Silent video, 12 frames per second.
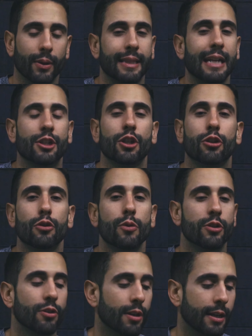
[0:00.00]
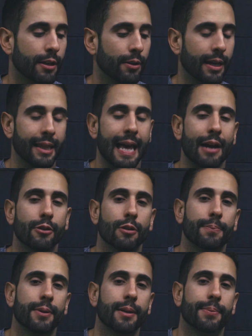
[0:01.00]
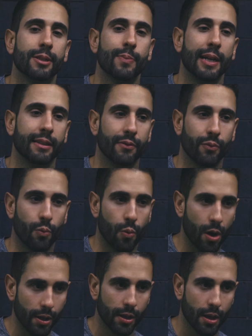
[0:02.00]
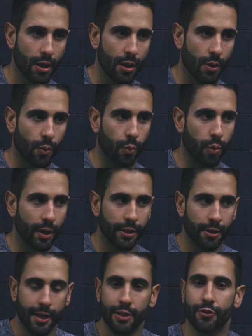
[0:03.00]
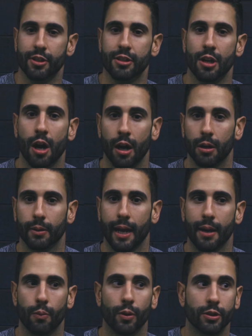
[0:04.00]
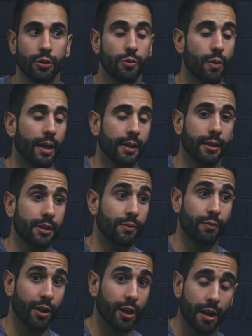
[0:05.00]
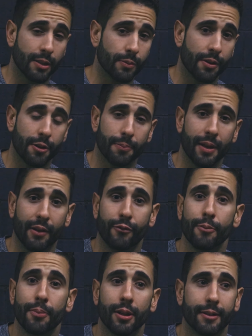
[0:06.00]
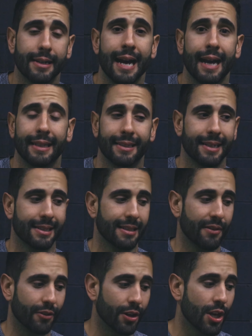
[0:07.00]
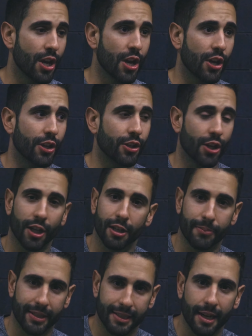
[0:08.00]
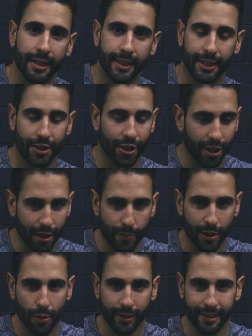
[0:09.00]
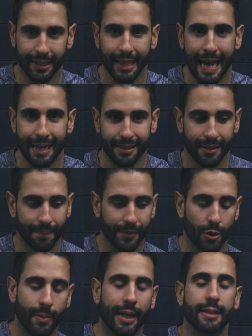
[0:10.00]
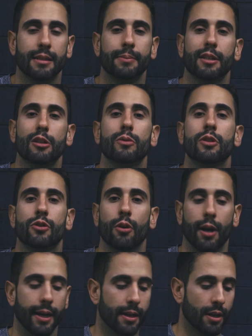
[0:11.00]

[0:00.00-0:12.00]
What that should do is it'll allow you to put in perspective what your interests are, okay? What do you want to, because regardless whether you're playing football or not at the next level, you're going to be studying, you're going to be going to class. So make it something you enjoy.